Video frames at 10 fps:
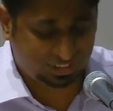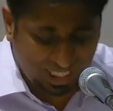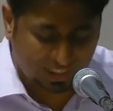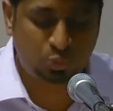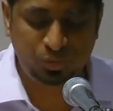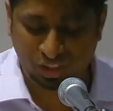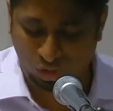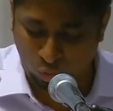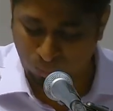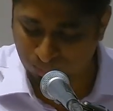It starts
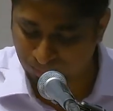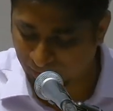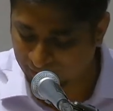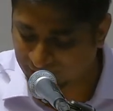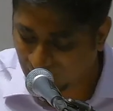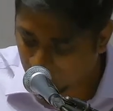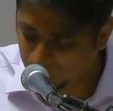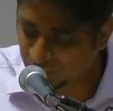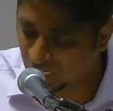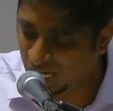with the home. It
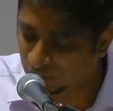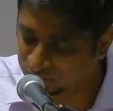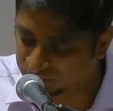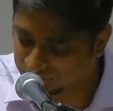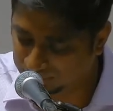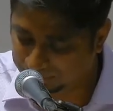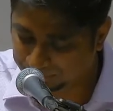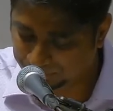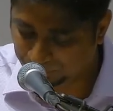starts with the house.